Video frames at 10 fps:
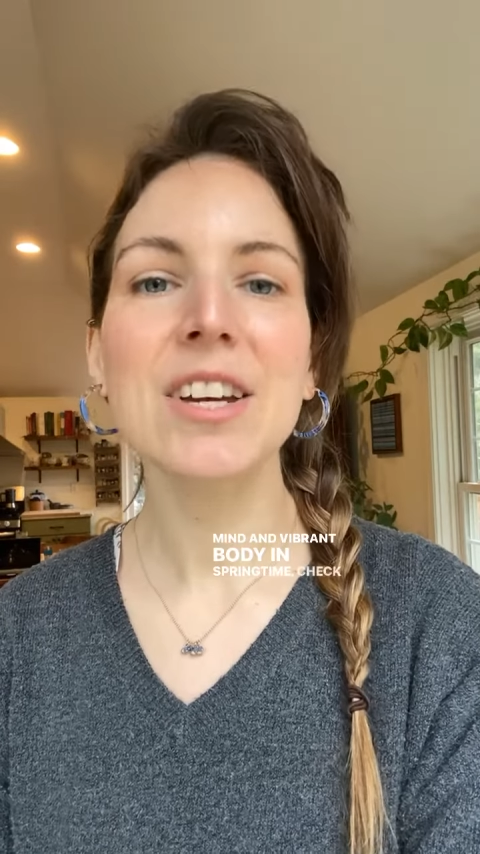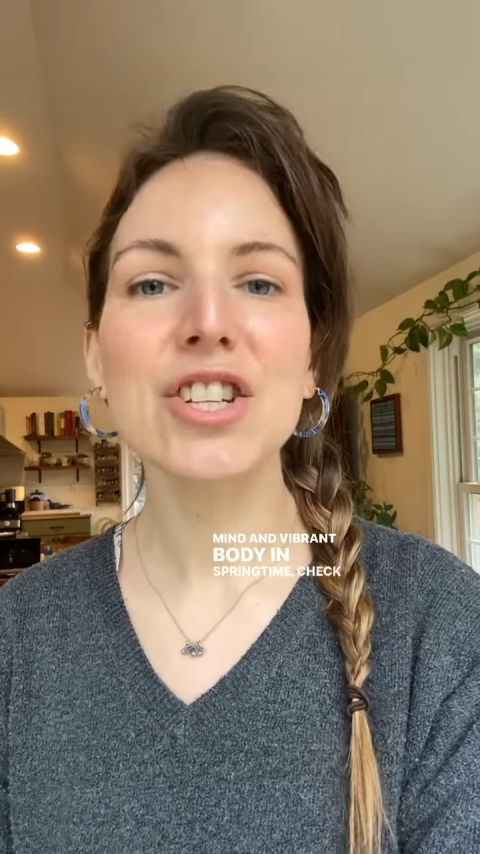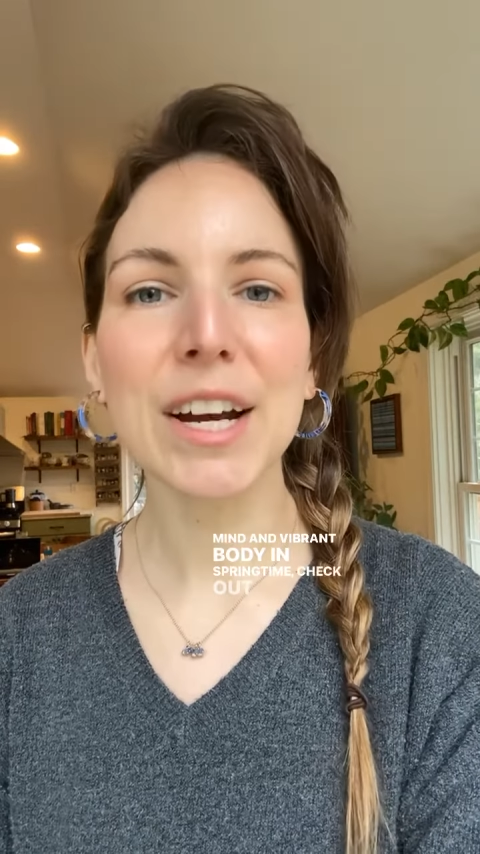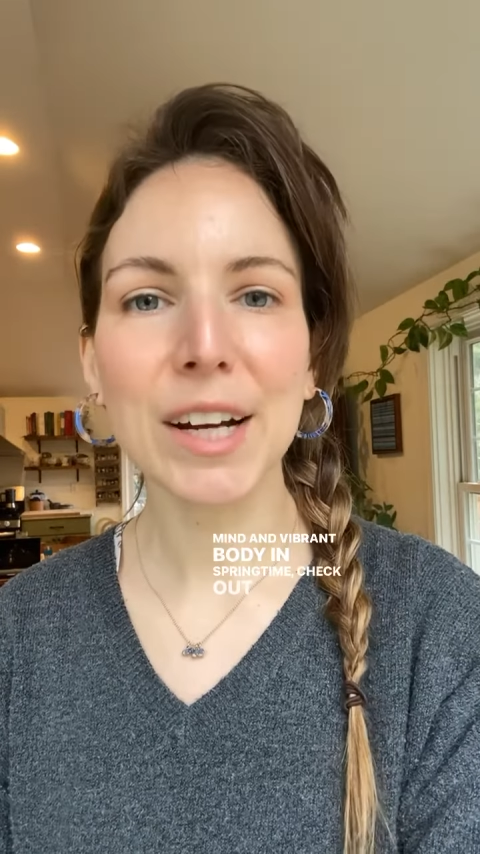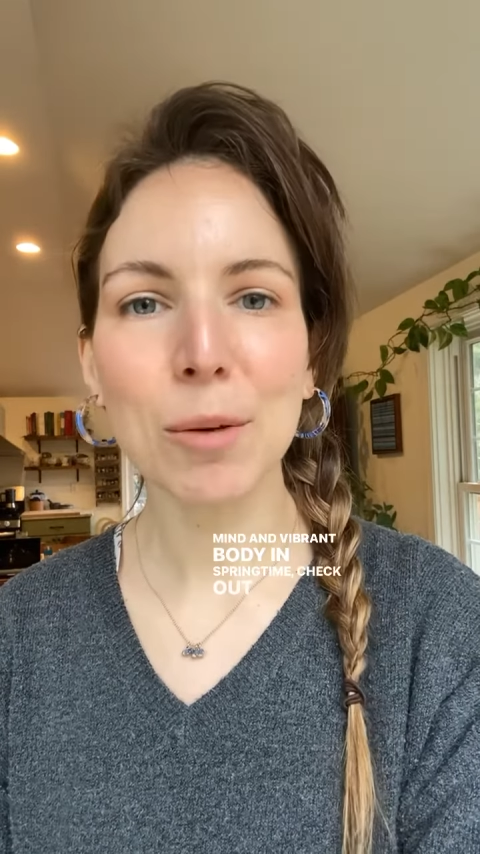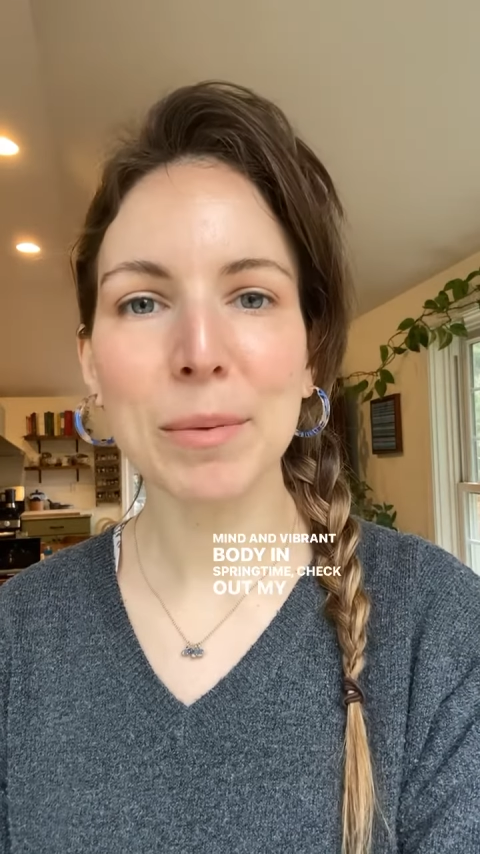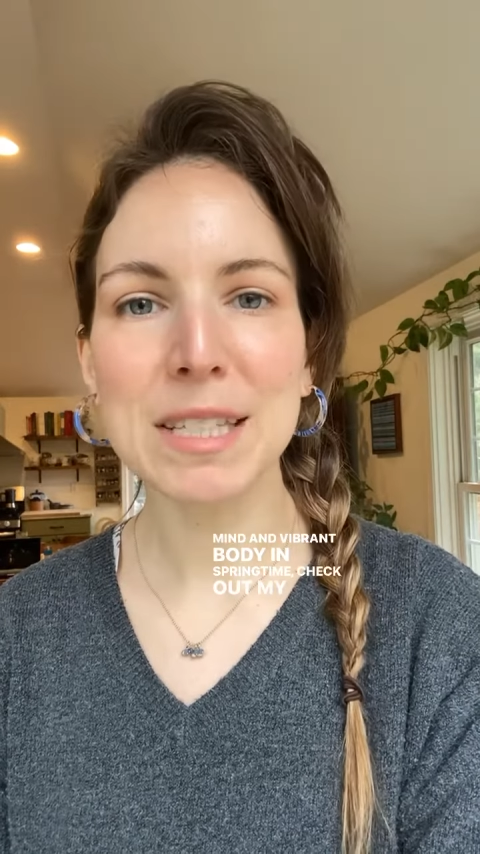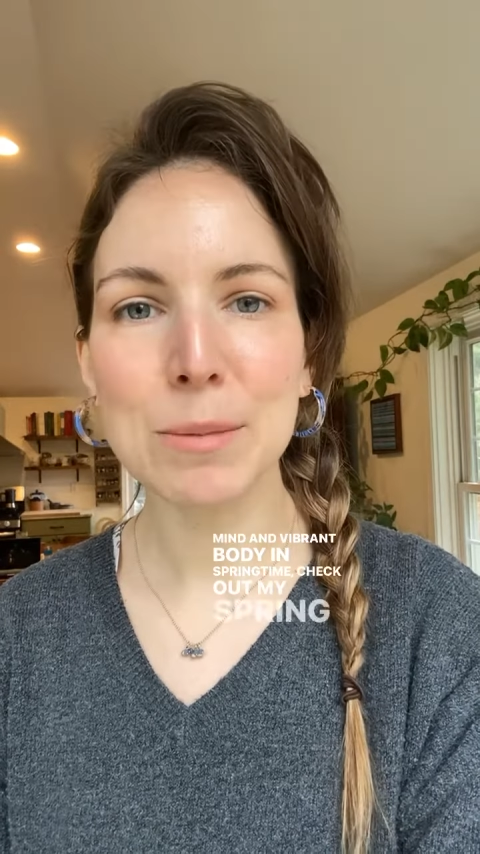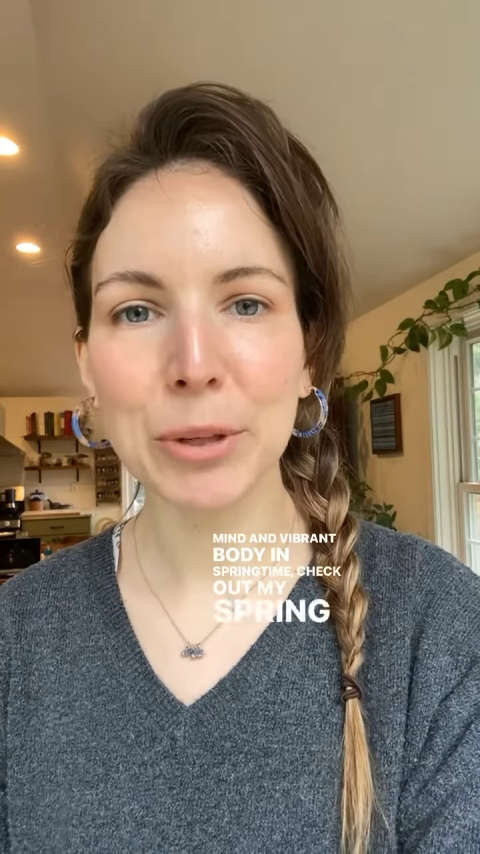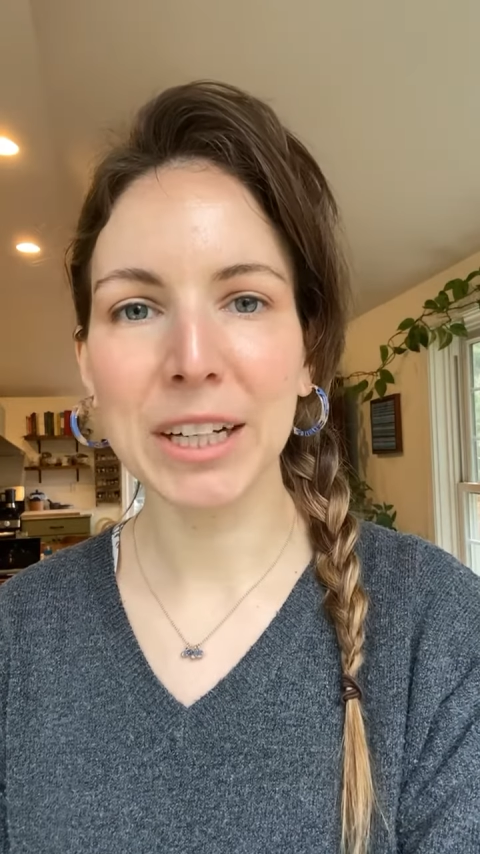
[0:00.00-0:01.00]
check out my
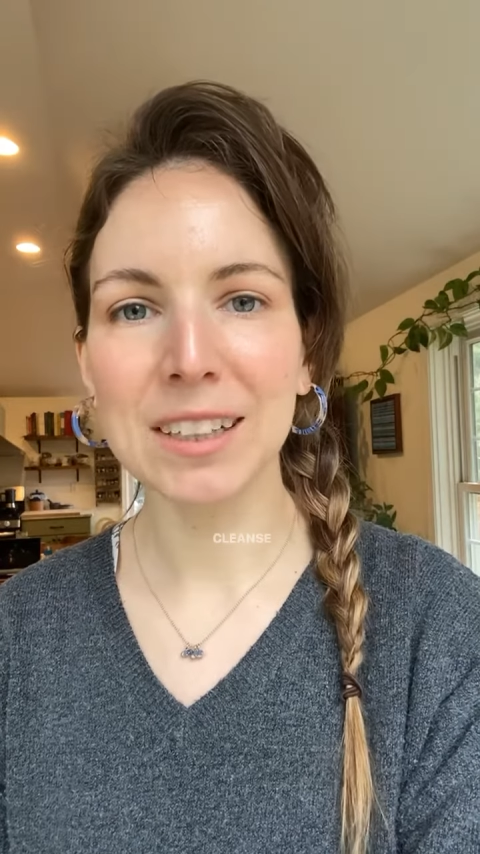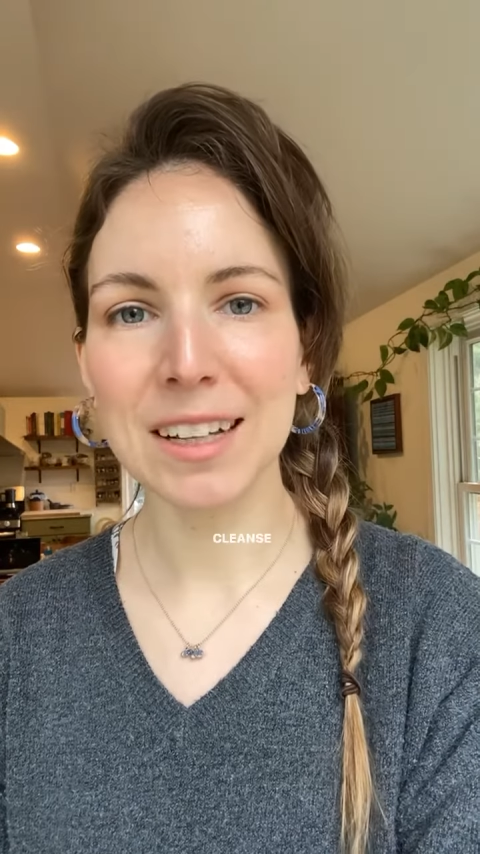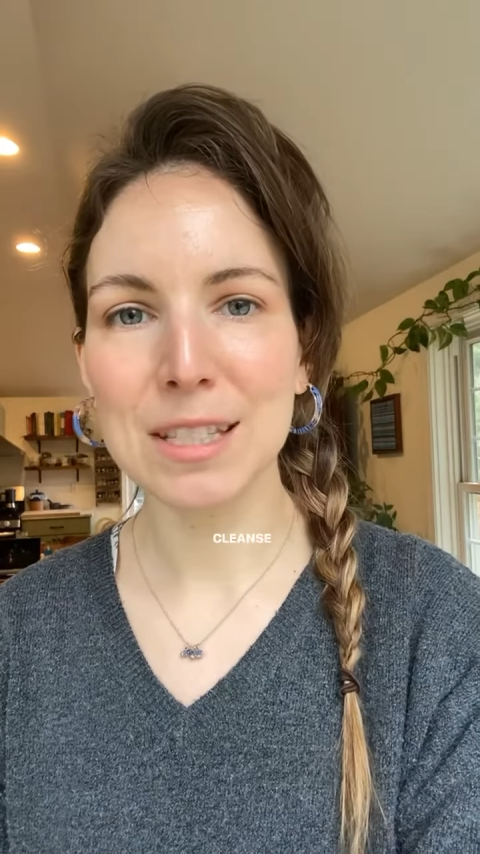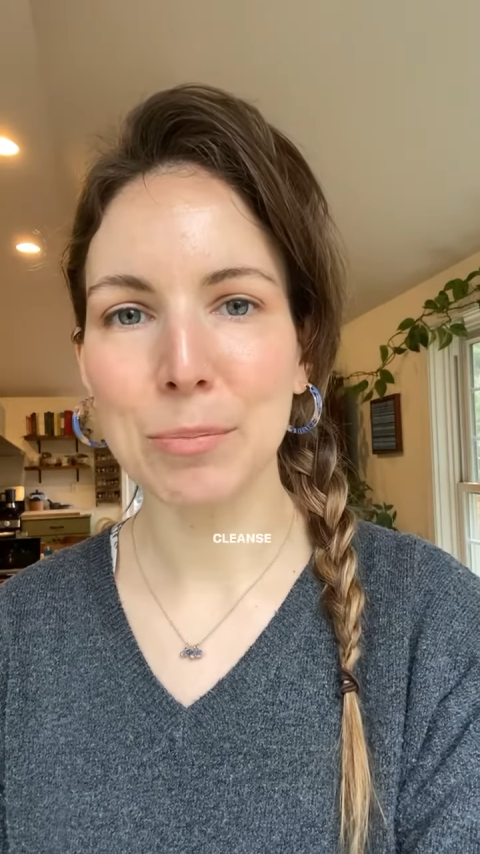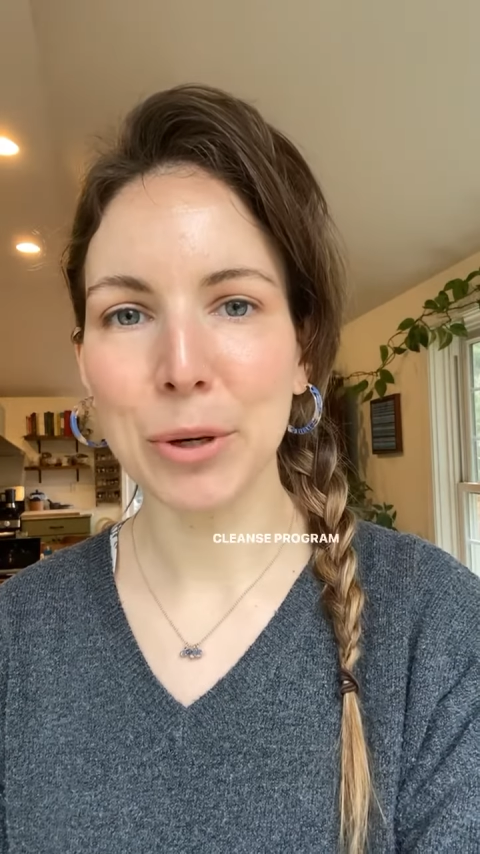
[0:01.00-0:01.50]
spring cleanse